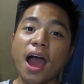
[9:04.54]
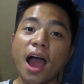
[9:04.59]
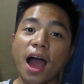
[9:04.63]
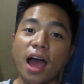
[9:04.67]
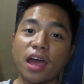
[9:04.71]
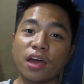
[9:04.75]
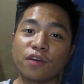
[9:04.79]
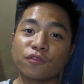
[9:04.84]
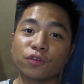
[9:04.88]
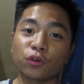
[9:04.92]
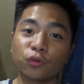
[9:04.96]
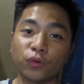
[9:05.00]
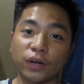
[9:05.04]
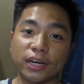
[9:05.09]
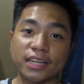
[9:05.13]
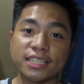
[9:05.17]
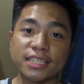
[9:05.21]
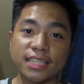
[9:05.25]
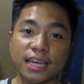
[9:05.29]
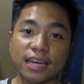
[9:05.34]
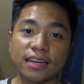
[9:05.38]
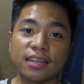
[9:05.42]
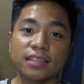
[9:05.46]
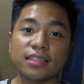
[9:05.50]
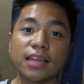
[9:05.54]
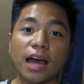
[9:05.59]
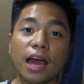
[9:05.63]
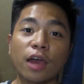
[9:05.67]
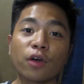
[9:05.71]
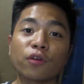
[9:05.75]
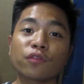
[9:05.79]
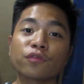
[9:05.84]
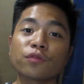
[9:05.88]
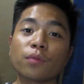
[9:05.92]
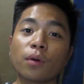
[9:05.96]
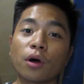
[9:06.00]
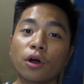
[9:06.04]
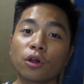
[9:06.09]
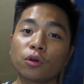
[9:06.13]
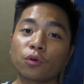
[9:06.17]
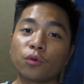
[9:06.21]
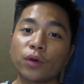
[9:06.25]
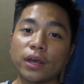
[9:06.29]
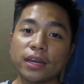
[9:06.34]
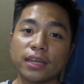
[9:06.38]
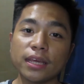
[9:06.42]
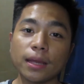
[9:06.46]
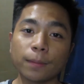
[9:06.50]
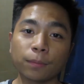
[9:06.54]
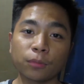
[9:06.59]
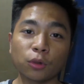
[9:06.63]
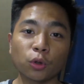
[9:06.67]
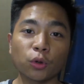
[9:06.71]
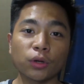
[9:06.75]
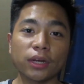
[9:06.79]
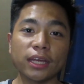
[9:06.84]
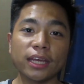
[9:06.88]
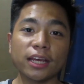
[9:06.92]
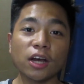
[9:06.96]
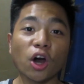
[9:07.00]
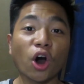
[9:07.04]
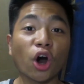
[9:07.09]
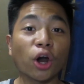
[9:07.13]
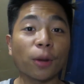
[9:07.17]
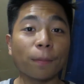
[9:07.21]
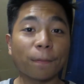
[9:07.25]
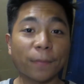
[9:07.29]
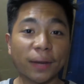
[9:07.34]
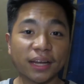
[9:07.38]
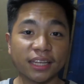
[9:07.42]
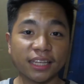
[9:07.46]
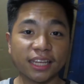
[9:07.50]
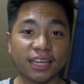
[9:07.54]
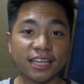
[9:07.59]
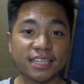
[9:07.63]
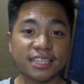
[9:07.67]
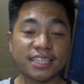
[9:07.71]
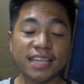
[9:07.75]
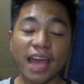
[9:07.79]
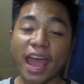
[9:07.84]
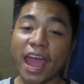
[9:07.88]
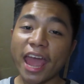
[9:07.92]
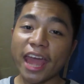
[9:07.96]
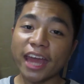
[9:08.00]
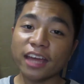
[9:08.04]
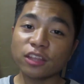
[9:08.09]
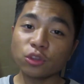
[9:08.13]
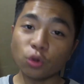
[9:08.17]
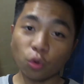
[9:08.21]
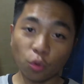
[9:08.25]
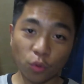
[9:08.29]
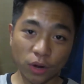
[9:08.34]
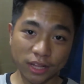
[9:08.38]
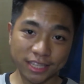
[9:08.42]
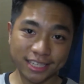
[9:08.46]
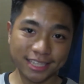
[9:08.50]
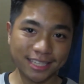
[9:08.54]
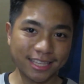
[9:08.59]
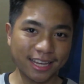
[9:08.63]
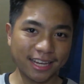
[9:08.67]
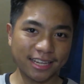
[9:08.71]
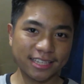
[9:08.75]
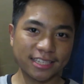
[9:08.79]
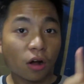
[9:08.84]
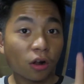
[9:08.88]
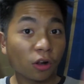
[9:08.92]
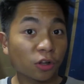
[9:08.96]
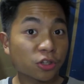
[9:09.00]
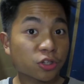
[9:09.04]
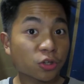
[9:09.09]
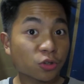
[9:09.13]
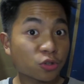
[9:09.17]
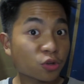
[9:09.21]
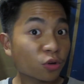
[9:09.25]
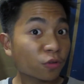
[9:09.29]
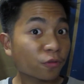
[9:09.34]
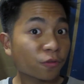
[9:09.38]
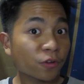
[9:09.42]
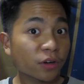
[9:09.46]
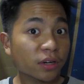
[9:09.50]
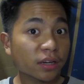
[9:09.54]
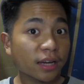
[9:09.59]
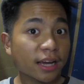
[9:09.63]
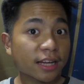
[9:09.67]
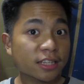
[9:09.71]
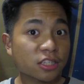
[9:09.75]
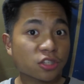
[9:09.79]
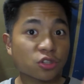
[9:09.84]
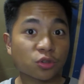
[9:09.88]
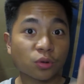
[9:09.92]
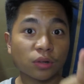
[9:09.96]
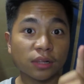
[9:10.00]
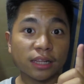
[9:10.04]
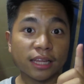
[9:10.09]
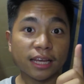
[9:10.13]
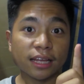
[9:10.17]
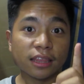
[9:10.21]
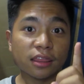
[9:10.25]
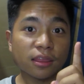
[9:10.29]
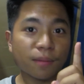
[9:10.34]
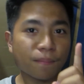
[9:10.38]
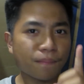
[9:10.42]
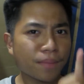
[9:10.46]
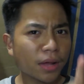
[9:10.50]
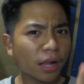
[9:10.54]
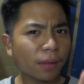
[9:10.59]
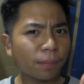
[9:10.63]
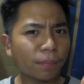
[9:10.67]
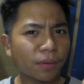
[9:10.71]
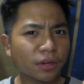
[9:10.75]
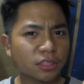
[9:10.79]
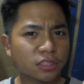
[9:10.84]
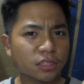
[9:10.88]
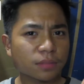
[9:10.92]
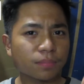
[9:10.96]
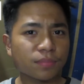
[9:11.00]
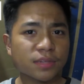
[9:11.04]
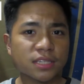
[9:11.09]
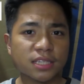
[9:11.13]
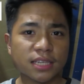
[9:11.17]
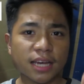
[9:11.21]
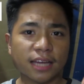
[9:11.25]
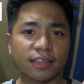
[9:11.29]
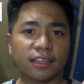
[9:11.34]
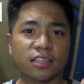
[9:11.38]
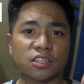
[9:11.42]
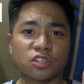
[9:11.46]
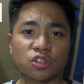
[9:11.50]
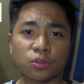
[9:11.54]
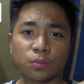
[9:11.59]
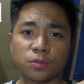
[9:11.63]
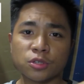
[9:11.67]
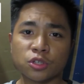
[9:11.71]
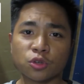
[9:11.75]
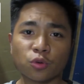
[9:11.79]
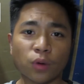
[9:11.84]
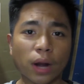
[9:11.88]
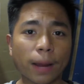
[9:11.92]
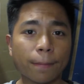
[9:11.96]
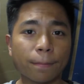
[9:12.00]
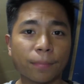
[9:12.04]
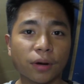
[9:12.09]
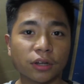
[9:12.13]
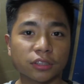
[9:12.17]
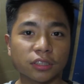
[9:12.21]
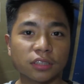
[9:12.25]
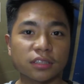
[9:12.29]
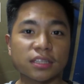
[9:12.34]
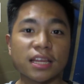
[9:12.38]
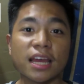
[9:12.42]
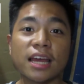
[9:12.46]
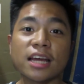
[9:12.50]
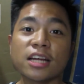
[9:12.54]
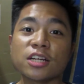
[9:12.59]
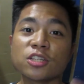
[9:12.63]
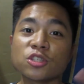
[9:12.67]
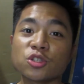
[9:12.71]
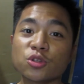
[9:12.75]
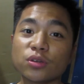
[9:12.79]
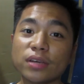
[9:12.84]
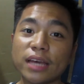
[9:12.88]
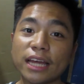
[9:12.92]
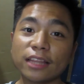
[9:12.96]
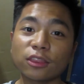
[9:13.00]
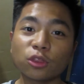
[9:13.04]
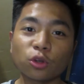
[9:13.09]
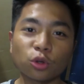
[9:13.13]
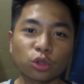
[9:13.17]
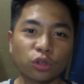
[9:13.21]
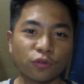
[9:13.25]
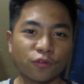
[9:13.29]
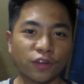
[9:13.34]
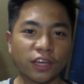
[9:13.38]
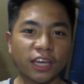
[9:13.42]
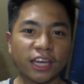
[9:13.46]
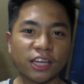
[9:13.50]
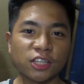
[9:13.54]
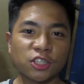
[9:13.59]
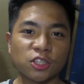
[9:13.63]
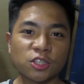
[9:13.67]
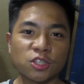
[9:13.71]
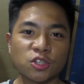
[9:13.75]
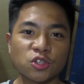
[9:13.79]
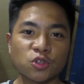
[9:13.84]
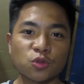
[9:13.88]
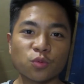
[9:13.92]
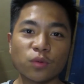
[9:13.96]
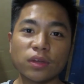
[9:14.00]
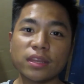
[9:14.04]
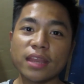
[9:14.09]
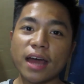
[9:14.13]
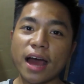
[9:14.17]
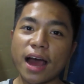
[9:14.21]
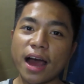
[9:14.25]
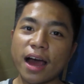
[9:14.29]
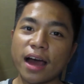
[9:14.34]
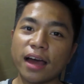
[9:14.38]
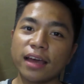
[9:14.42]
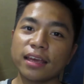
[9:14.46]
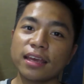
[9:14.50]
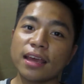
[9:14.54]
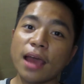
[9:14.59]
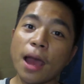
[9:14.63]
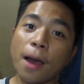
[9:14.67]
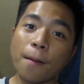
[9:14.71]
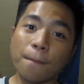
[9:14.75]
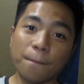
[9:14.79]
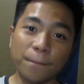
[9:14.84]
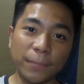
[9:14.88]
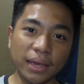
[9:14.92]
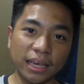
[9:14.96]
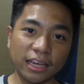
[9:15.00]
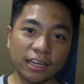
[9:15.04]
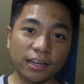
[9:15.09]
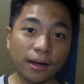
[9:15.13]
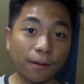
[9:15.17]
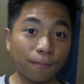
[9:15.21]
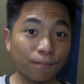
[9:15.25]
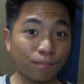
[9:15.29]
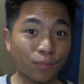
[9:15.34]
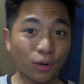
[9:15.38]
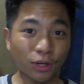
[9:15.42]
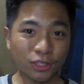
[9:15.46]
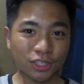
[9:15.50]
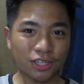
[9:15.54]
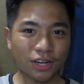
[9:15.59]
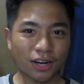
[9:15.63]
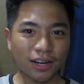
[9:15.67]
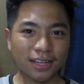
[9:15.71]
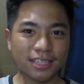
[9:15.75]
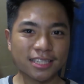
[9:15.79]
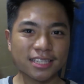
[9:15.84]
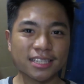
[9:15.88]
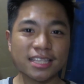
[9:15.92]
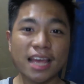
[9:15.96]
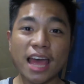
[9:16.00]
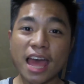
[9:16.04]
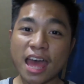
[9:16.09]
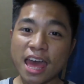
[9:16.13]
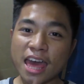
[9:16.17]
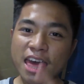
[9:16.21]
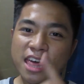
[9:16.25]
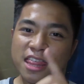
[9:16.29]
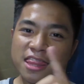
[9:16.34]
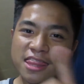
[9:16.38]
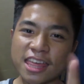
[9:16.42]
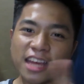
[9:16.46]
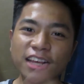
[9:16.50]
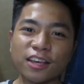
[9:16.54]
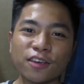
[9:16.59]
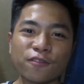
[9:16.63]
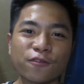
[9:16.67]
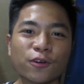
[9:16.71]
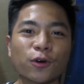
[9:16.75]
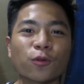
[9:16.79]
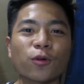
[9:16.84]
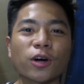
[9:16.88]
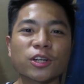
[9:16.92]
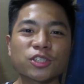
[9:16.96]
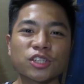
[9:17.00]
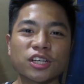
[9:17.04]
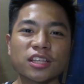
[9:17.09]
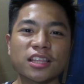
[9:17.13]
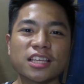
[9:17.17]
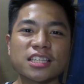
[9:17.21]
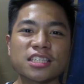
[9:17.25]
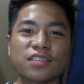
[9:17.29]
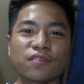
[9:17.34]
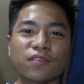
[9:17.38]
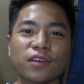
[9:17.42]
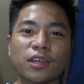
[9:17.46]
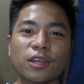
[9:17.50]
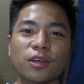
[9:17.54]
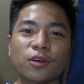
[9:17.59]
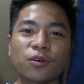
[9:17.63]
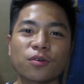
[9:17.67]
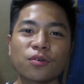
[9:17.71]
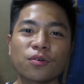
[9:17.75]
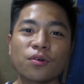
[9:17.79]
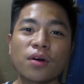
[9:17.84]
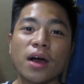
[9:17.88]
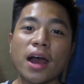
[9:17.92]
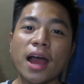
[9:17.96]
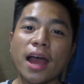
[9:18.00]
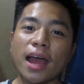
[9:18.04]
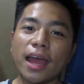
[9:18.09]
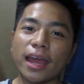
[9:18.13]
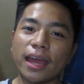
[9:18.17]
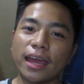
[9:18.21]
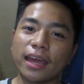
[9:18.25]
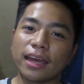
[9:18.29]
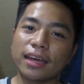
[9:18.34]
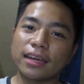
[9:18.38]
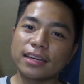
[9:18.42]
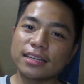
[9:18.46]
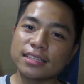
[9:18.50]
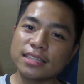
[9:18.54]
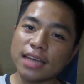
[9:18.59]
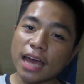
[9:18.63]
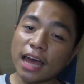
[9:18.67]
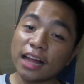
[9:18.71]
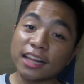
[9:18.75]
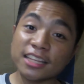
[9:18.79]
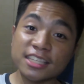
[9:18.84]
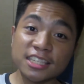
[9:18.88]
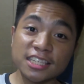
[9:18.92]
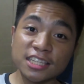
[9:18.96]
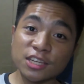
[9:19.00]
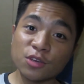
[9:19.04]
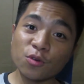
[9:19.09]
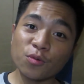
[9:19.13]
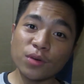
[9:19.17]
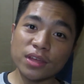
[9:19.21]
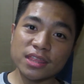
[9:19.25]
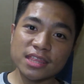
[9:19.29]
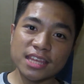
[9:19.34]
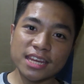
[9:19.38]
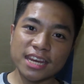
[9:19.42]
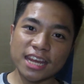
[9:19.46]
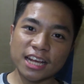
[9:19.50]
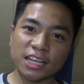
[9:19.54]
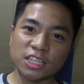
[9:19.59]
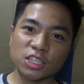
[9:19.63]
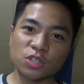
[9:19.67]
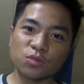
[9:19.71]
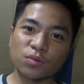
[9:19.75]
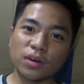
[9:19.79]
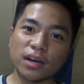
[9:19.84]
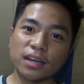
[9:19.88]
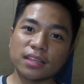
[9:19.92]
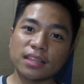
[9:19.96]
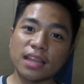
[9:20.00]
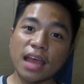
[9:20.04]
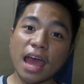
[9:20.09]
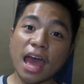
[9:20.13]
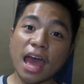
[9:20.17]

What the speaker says: I have already set it. I am already uploading on Mondays and Wednesdays. Also, don't forget to click the bell button beside the subscribe button to get notifications when I make book talks. Thank you for watching this video, and I'll see you in the next one.